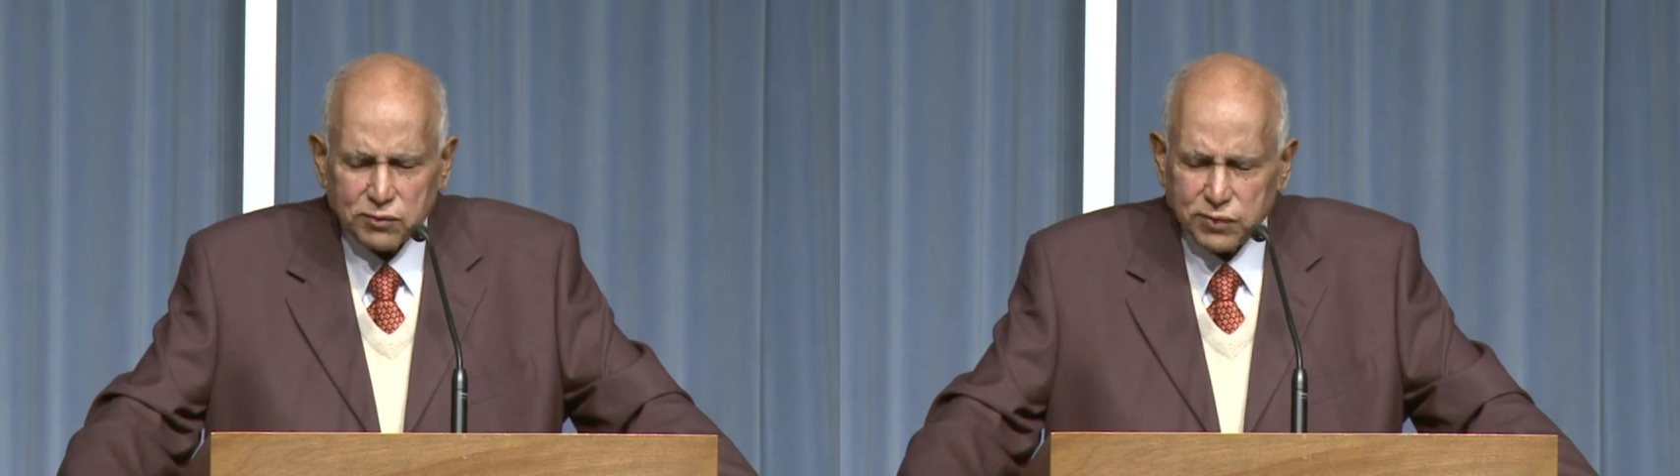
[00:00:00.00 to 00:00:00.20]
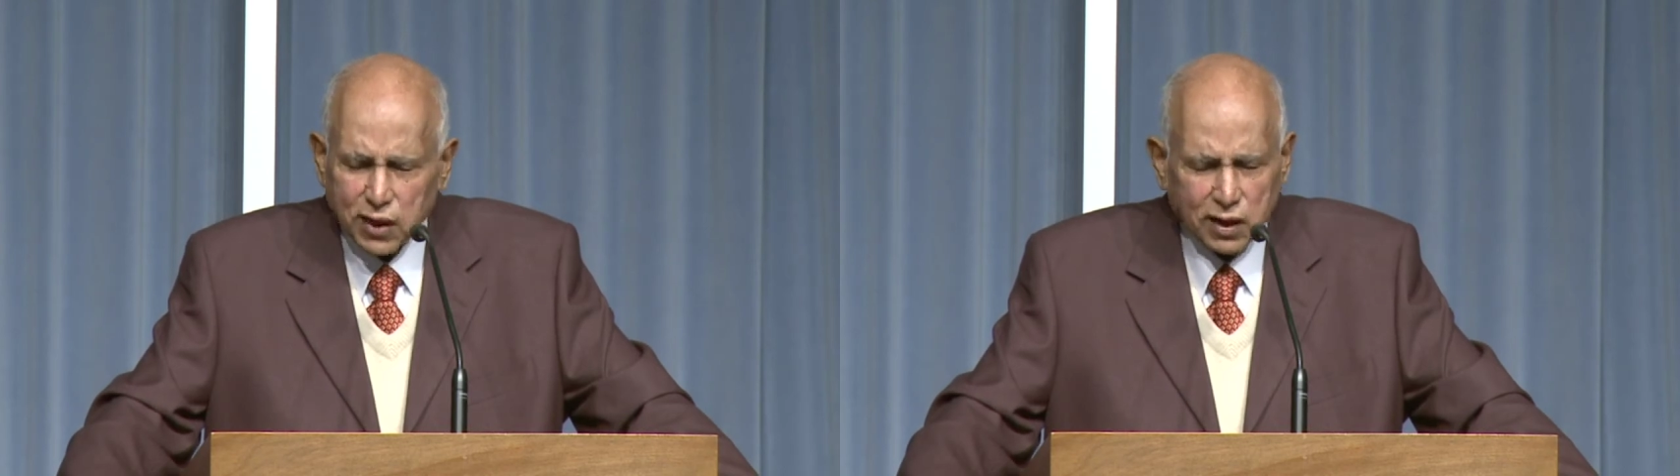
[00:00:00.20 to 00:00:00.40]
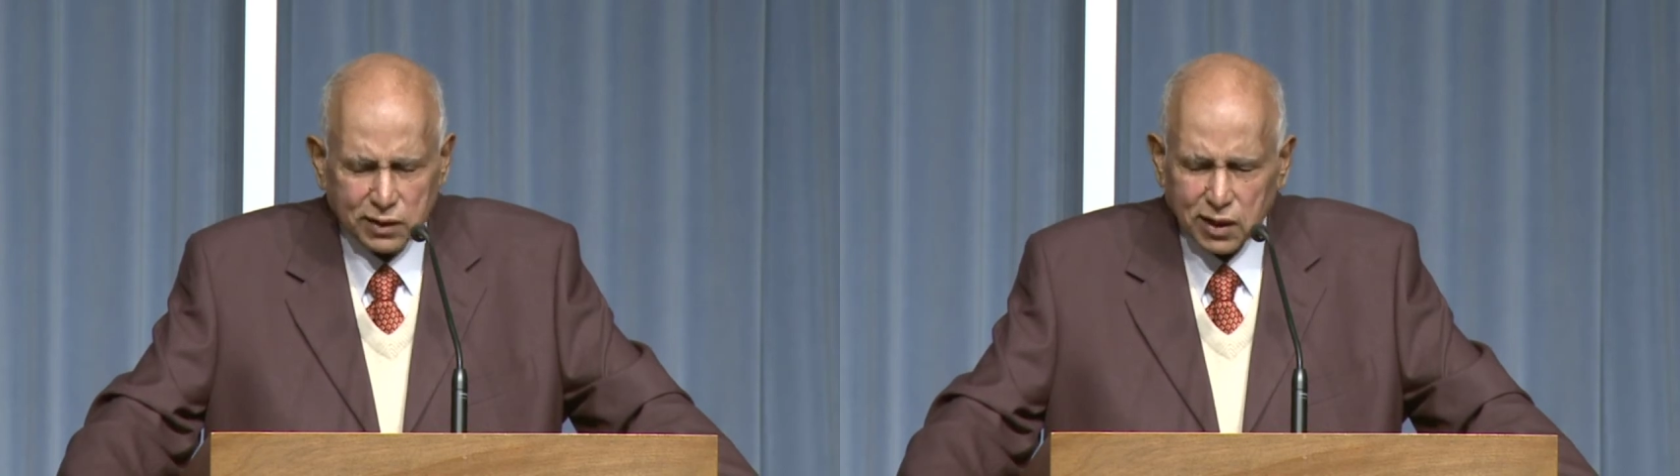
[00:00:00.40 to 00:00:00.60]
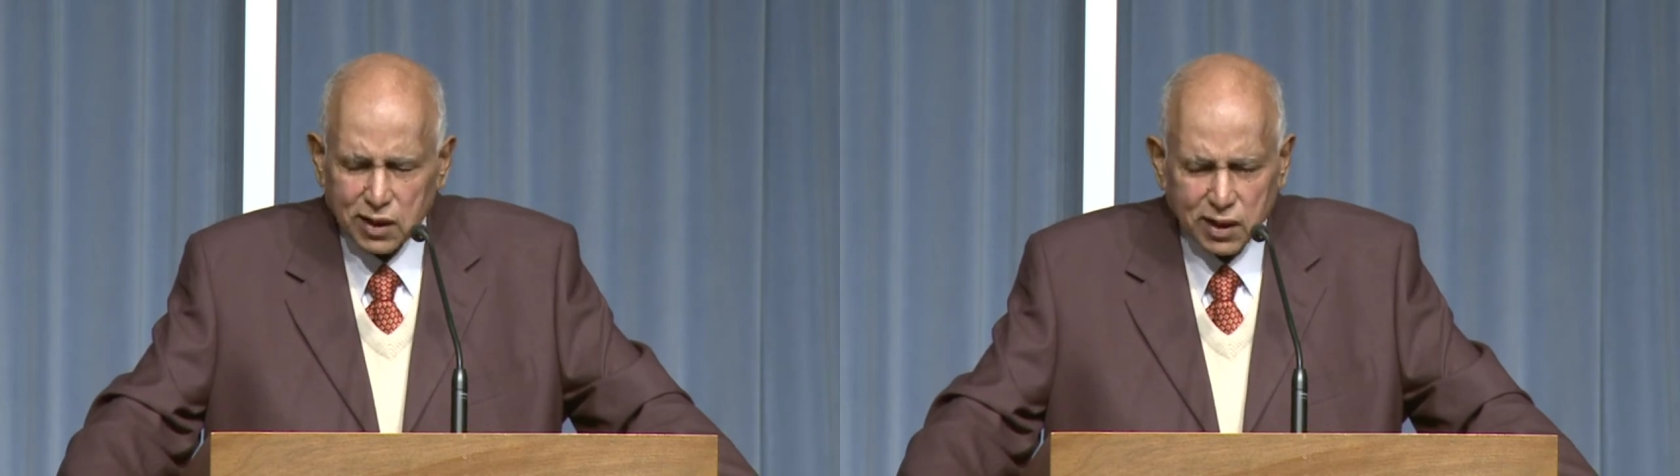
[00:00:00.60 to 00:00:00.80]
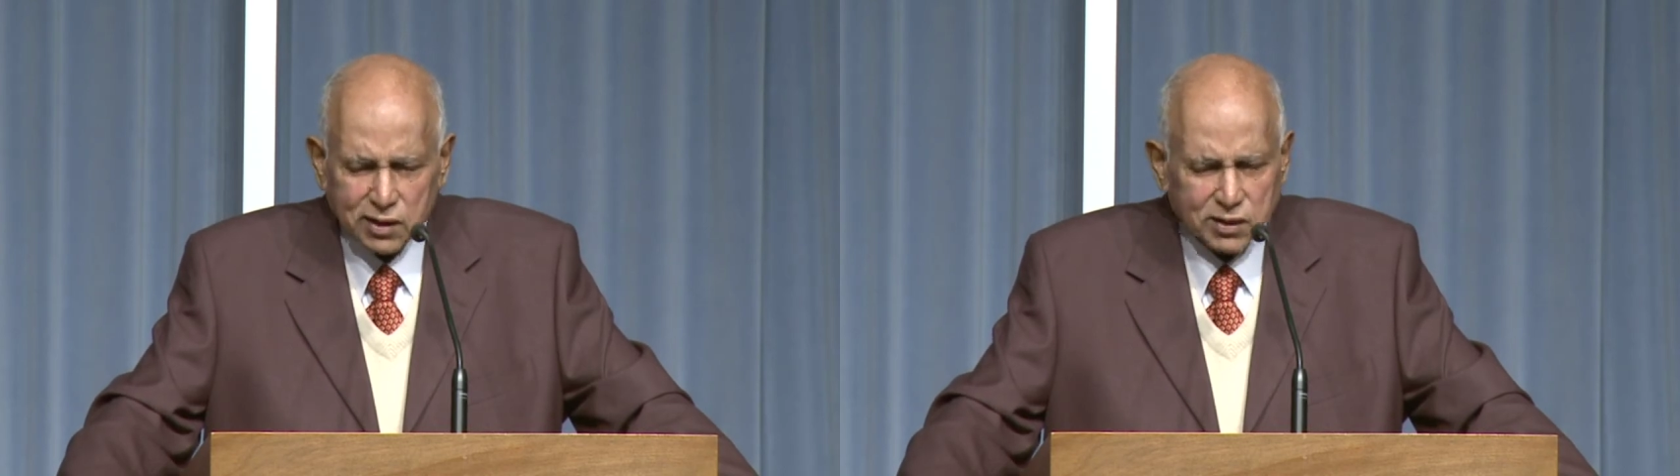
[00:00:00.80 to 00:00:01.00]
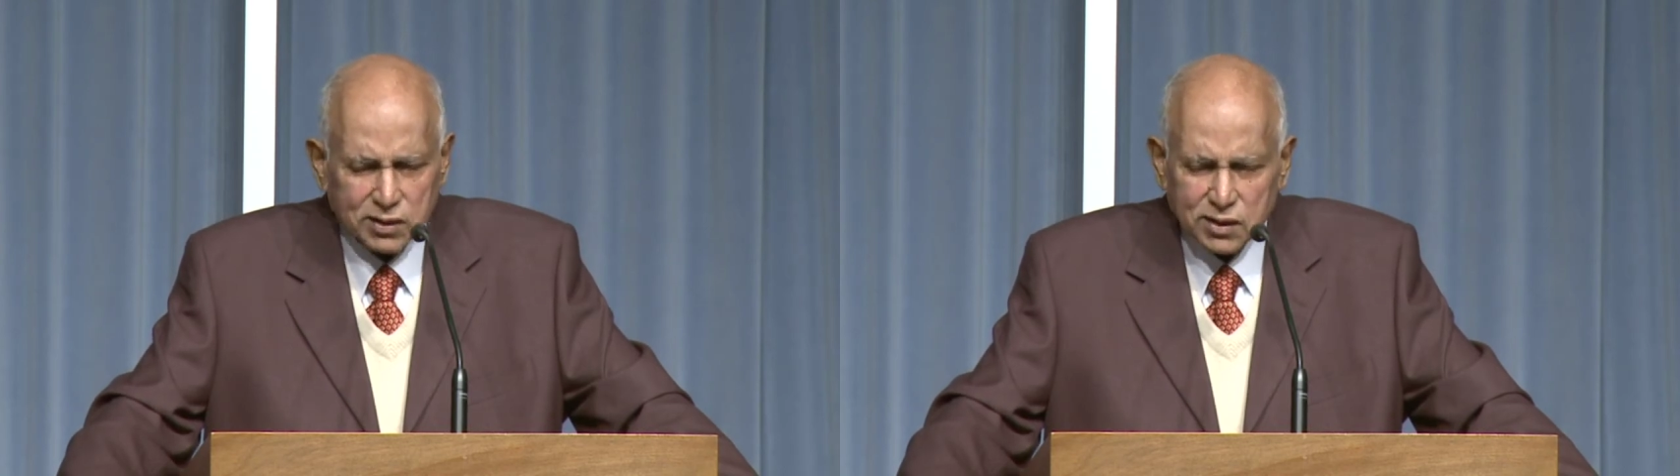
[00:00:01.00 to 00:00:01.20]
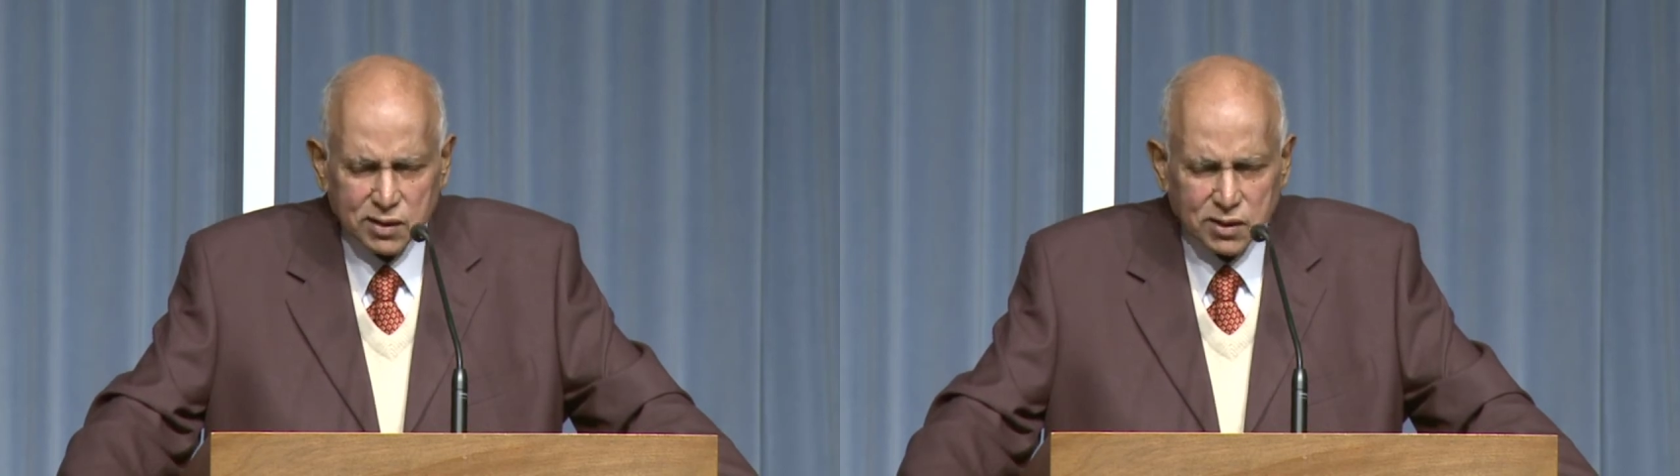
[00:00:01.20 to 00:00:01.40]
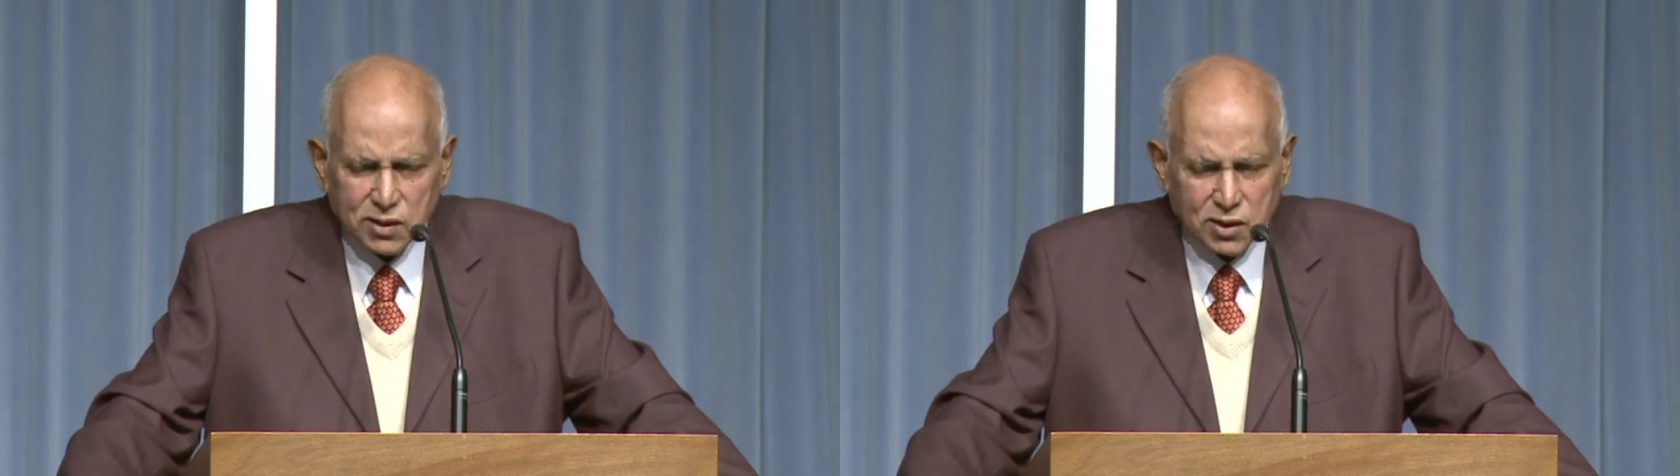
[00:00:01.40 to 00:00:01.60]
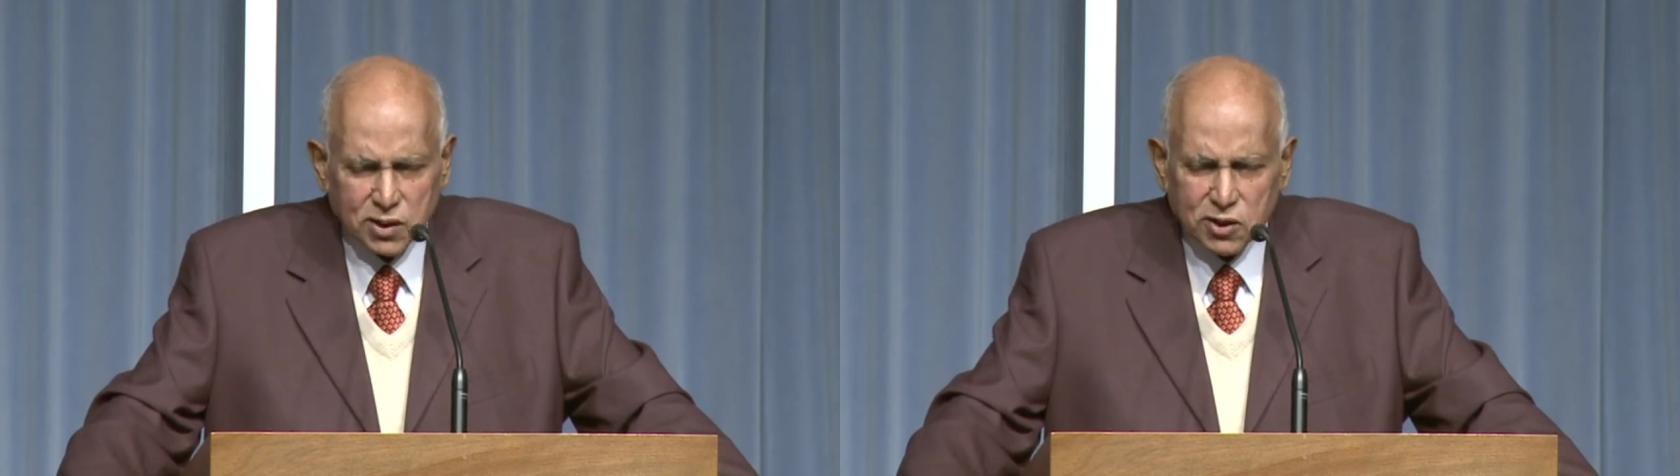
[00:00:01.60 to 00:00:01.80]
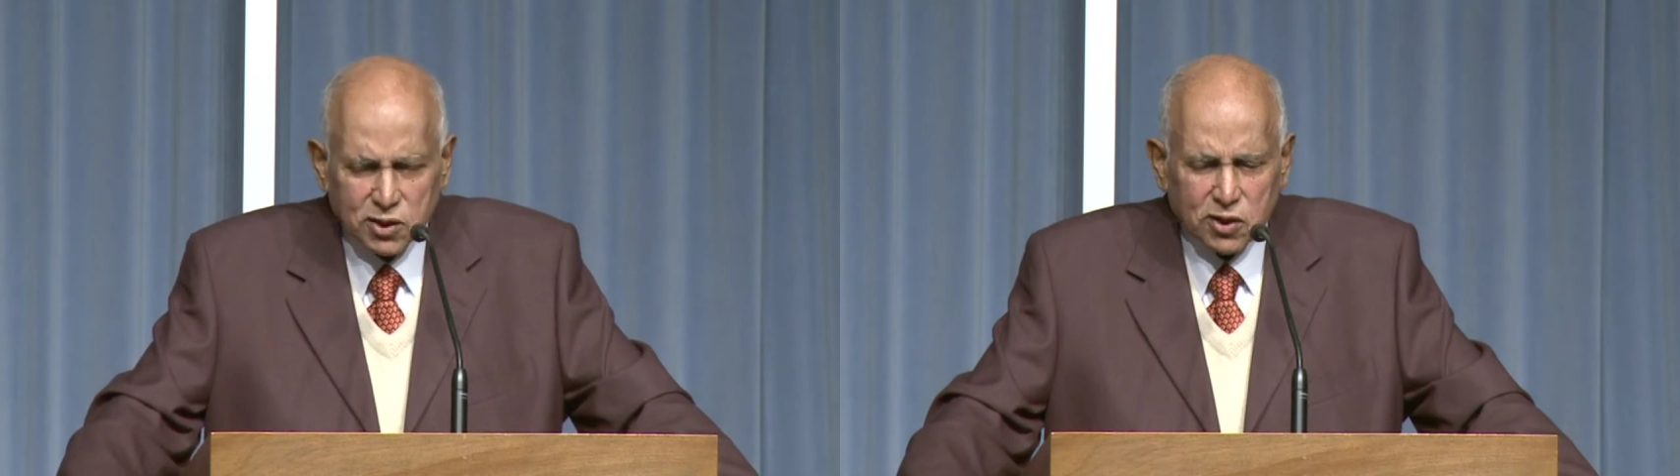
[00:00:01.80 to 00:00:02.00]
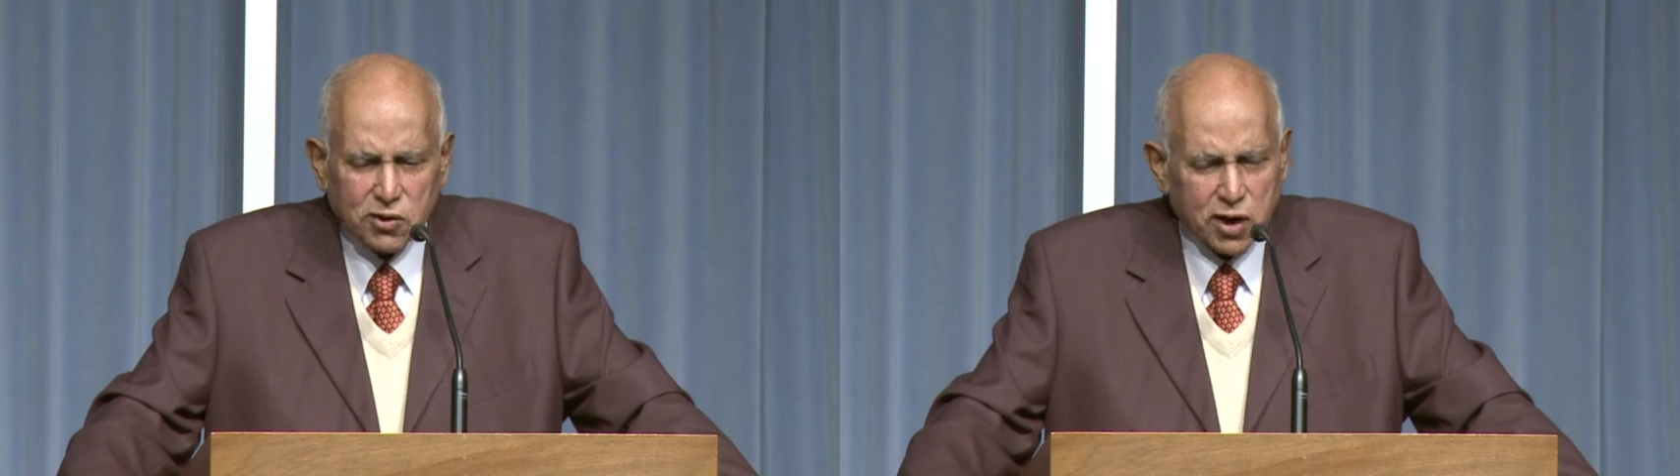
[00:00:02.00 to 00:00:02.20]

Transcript: Father, you